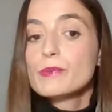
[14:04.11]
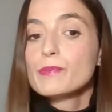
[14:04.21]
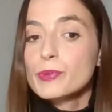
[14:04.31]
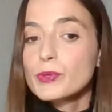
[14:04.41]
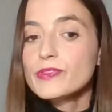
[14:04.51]
to
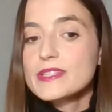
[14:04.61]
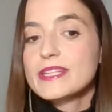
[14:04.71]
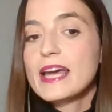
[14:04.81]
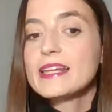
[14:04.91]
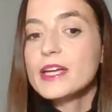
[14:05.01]
improve
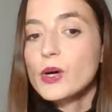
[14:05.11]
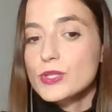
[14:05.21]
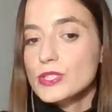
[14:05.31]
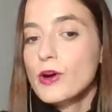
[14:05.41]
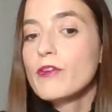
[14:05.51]
the scaling
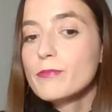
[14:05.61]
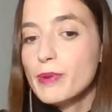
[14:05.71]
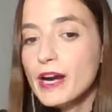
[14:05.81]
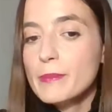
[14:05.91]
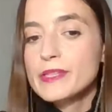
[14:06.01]
cost of
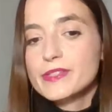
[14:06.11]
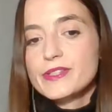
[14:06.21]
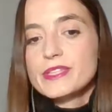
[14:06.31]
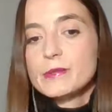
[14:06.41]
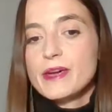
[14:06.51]

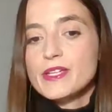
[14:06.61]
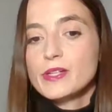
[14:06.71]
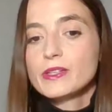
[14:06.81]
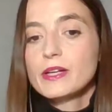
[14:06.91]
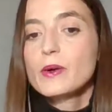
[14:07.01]
parameter
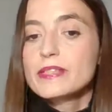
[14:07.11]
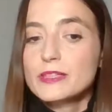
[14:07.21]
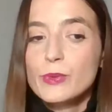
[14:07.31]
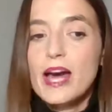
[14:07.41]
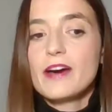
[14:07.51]
estimation
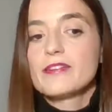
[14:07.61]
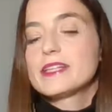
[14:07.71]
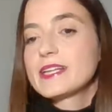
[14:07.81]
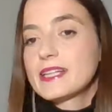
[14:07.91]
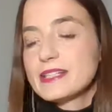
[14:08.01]
that we
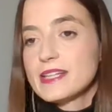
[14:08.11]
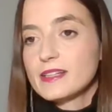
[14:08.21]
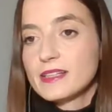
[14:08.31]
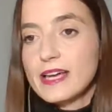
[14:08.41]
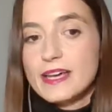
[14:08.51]
have in the
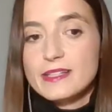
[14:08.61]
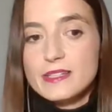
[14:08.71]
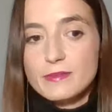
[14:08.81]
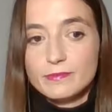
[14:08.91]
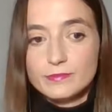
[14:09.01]
classical
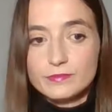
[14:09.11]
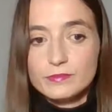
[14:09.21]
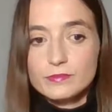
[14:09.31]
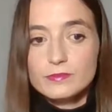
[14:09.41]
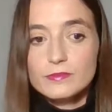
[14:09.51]
case.
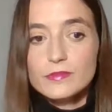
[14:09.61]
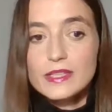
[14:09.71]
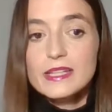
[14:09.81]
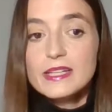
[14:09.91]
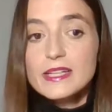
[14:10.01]

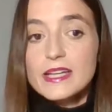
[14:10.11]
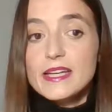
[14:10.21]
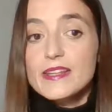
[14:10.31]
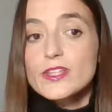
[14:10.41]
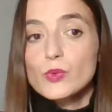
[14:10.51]

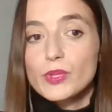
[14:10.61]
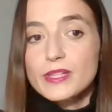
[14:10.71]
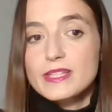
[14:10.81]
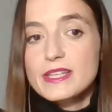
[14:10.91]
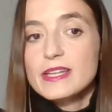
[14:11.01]
In these
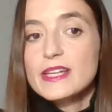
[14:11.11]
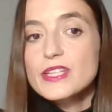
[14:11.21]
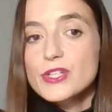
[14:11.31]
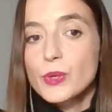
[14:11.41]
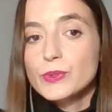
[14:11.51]
works,
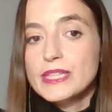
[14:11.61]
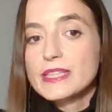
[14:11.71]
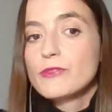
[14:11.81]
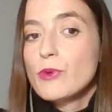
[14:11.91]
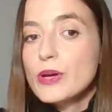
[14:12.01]
it is shown
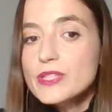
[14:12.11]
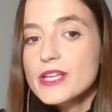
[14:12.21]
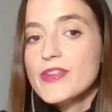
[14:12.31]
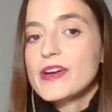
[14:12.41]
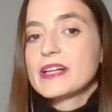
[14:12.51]
that if we
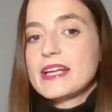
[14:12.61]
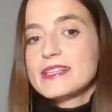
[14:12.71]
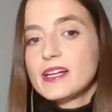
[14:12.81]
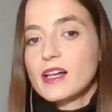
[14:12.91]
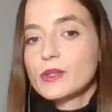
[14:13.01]
consider a
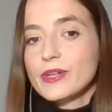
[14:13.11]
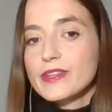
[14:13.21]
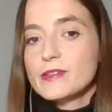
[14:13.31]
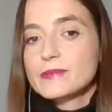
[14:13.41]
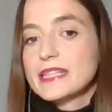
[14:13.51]
classical
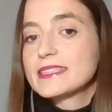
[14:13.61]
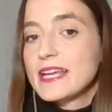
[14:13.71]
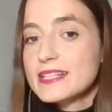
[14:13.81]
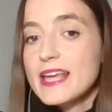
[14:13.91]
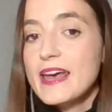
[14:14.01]
algorithm
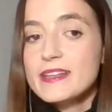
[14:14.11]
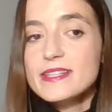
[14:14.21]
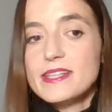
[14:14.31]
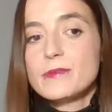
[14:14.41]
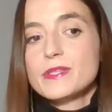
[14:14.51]
that takes
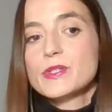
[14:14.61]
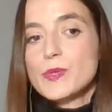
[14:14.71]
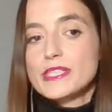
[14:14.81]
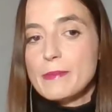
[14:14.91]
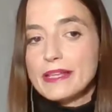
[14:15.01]
n
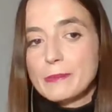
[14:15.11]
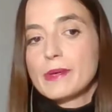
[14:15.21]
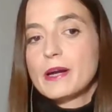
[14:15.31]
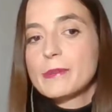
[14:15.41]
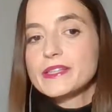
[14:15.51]
steps to estimate
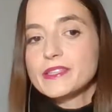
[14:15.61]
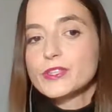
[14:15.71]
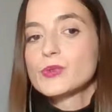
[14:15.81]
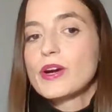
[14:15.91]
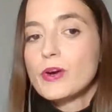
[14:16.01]
a
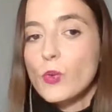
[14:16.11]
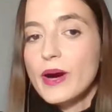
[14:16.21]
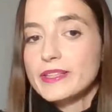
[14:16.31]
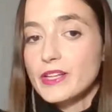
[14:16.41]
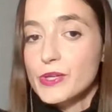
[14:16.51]
parameter to our
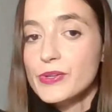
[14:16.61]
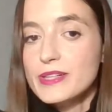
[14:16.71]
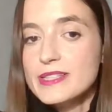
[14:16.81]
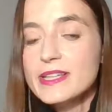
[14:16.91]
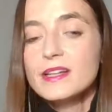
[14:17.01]
required
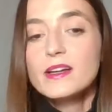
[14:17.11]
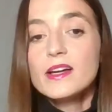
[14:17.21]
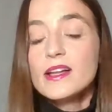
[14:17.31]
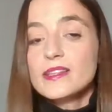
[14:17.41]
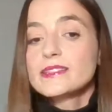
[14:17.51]
accuracy,
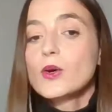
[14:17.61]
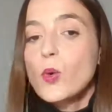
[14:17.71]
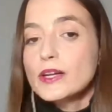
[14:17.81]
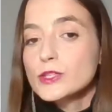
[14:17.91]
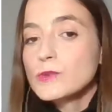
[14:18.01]
then
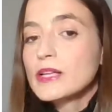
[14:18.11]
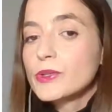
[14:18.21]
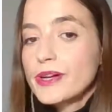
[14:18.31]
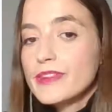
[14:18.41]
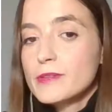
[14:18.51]
the quantum
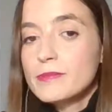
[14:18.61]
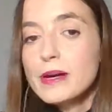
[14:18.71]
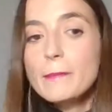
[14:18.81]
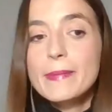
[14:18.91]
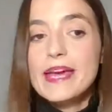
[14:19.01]

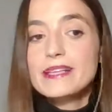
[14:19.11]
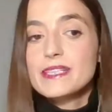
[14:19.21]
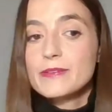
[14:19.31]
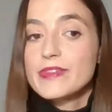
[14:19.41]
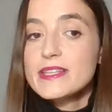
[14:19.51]
algorithm may
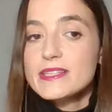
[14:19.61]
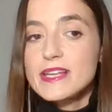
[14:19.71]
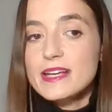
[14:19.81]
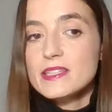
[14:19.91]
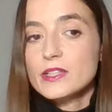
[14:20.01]
achieve
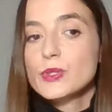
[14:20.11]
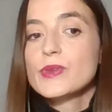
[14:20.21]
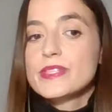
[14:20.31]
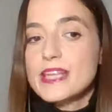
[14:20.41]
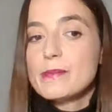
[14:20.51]
this task
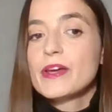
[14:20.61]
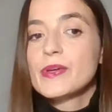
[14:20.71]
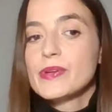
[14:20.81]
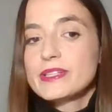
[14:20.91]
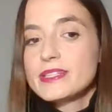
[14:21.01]
to the same
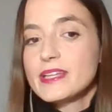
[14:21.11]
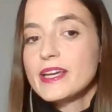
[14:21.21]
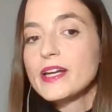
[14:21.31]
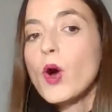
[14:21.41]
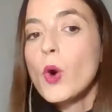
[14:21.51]

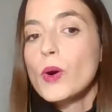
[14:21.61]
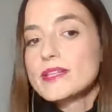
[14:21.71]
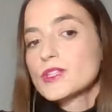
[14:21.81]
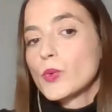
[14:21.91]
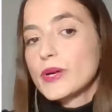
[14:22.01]
accuracy in
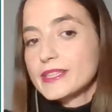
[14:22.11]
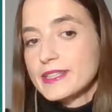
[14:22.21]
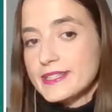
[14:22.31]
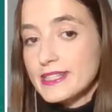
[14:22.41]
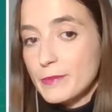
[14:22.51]
O
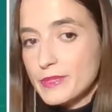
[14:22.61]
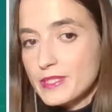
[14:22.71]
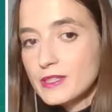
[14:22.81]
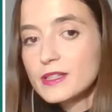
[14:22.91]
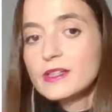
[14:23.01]
squared n
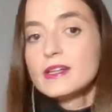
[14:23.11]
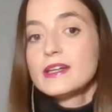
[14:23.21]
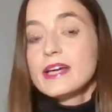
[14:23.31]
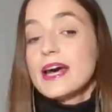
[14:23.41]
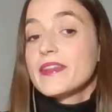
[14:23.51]
steps,
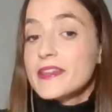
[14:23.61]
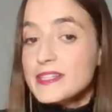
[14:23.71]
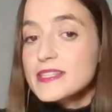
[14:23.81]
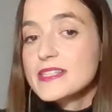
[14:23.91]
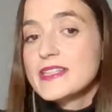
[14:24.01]

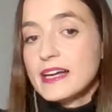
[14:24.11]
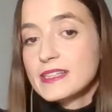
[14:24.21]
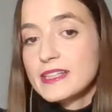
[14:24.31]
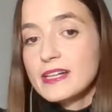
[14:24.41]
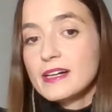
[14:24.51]
and this is
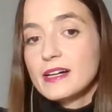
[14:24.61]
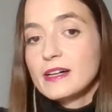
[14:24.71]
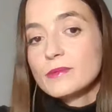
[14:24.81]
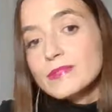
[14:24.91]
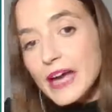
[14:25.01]
exactly
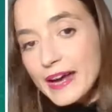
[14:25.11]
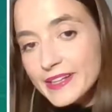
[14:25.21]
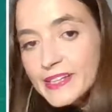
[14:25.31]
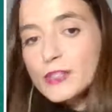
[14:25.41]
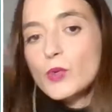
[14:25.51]
um,
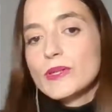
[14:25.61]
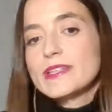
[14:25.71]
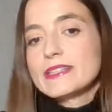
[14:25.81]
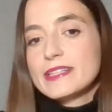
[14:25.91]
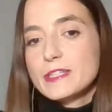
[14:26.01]
a near
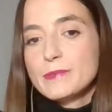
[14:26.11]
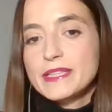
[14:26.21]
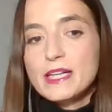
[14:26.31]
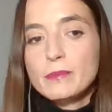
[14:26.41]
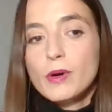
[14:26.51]
quadratic
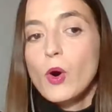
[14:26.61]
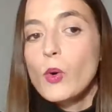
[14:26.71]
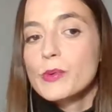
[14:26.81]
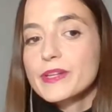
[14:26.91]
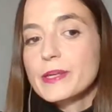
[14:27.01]
speedup
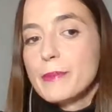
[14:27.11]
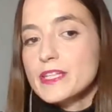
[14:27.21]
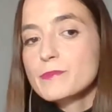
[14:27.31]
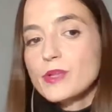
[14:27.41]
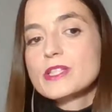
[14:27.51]
over the
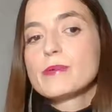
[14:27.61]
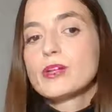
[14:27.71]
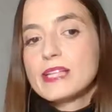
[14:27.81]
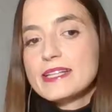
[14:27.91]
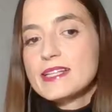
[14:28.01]
best
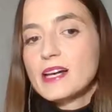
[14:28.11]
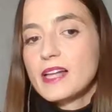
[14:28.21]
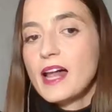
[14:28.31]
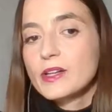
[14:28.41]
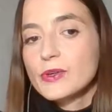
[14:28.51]
possible
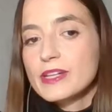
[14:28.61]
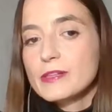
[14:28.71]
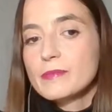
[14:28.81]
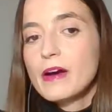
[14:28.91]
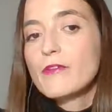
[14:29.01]
classical
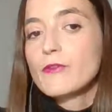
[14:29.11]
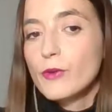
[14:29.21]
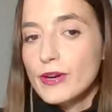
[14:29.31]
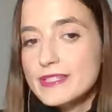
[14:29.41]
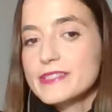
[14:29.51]
algorithm
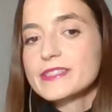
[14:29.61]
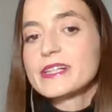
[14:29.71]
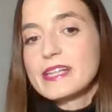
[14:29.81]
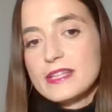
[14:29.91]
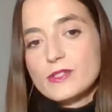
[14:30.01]
for a
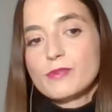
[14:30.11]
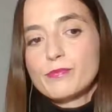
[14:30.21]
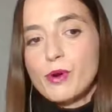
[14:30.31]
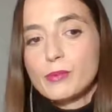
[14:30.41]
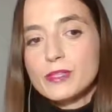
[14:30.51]
certain class
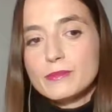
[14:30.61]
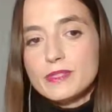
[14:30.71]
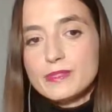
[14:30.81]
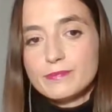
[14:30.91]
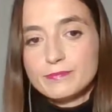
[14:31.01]
of
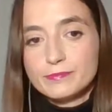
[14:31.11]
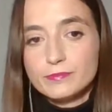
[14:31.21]
problems.